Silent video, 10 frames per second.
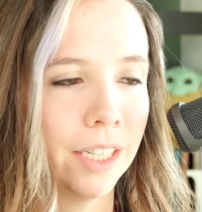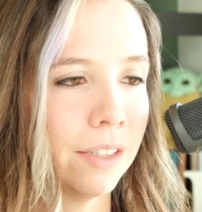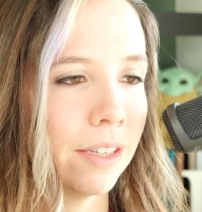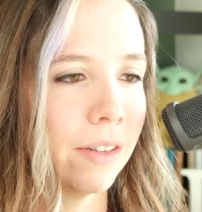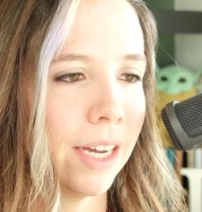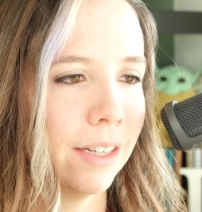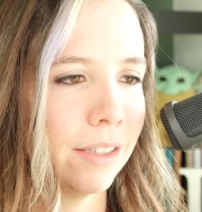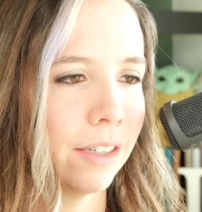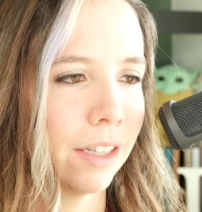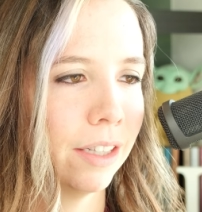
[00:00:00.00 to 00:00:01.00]
So that
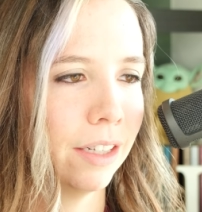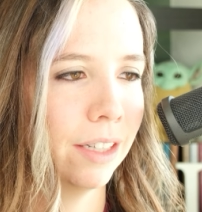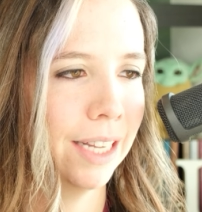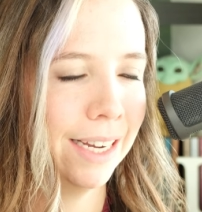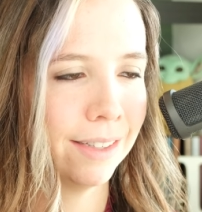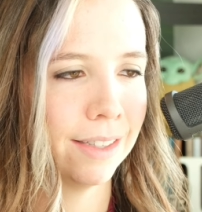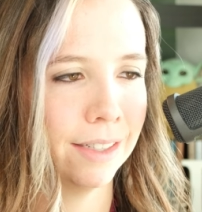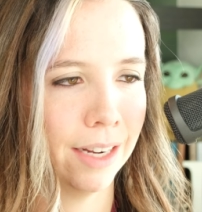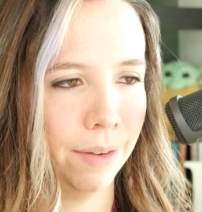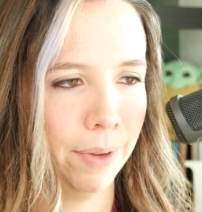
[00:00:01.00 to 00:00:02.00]
took a little less than
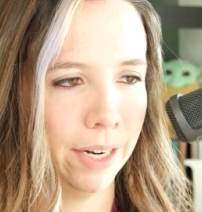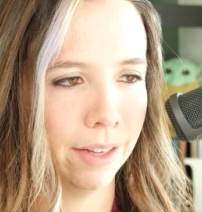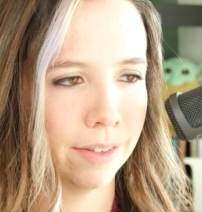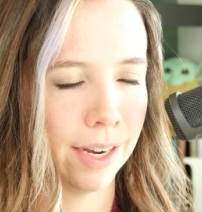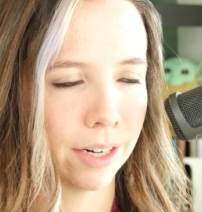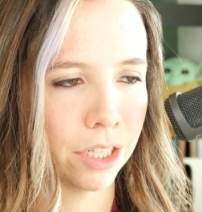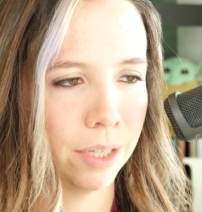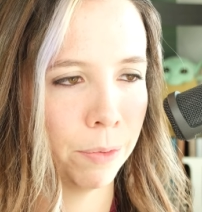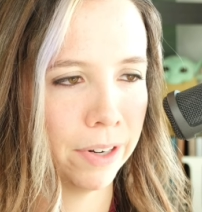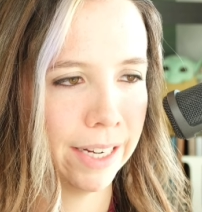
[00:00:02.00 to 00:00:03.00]
10 minutes, actually,
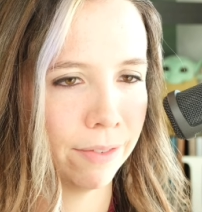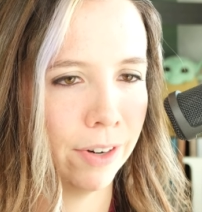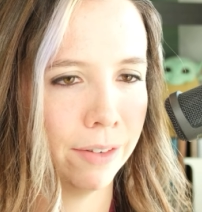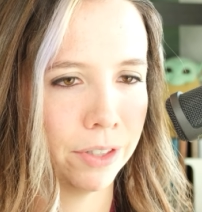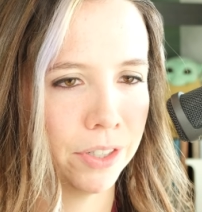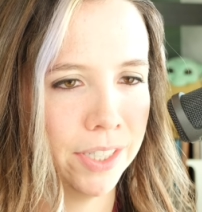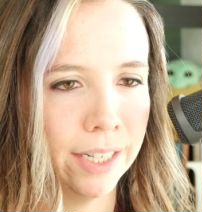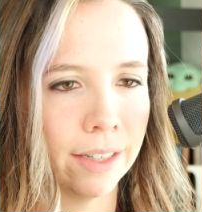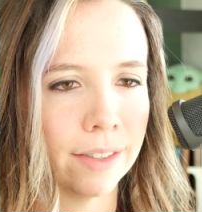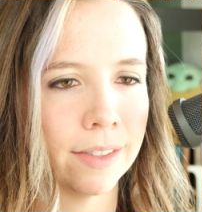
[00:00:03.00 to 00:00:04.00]
more like 5 or
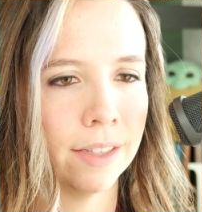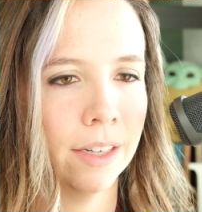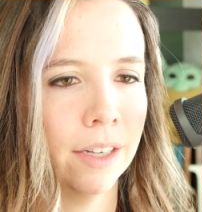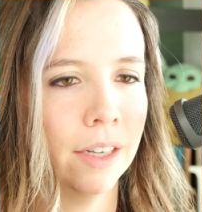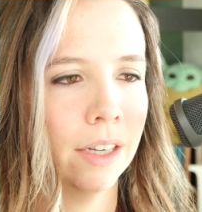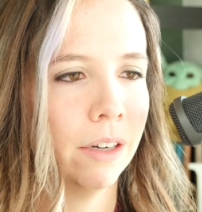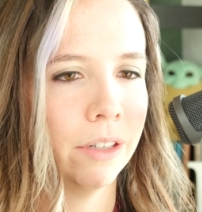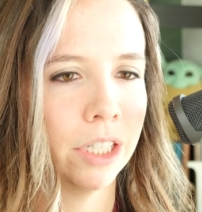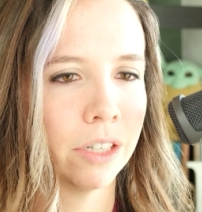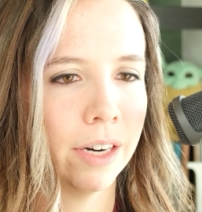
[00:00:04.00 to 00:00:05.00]
6,
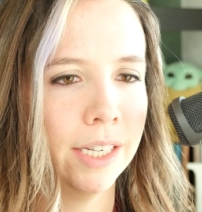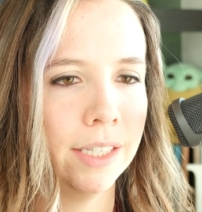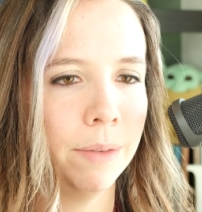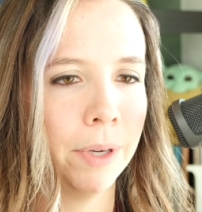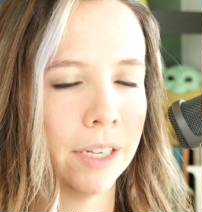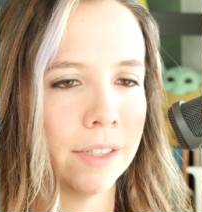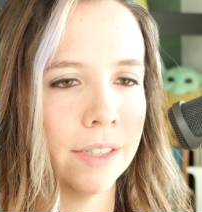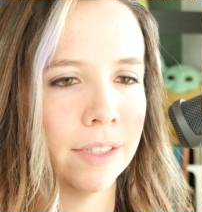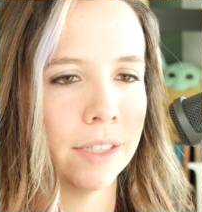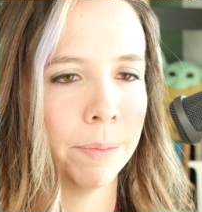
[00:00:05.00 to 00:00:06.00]
which is crazy because this
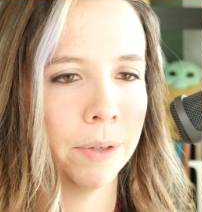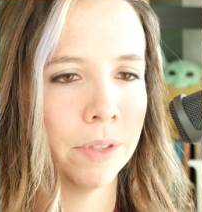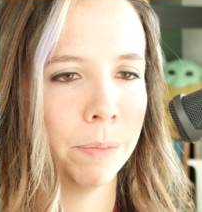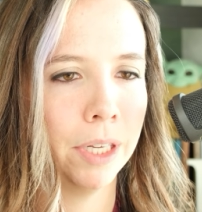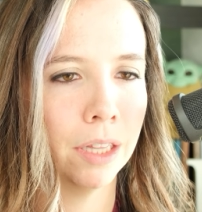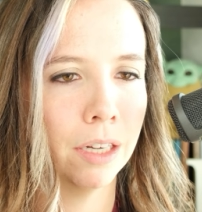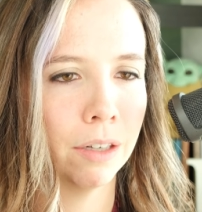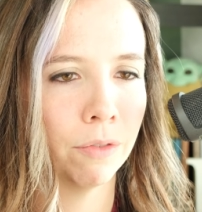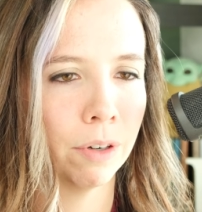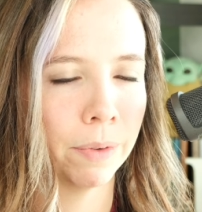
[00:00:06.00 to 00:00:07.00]
is supposed to be long
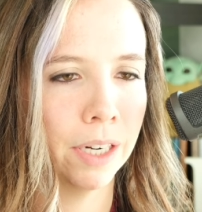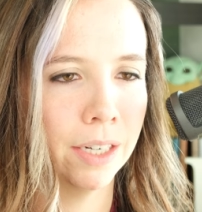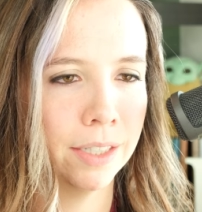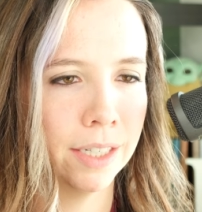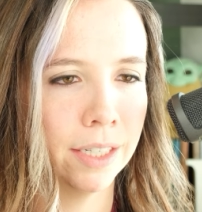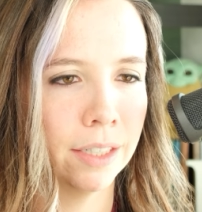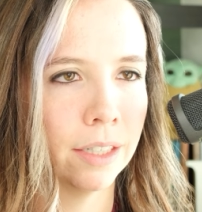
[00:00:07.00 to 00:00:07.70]
form content.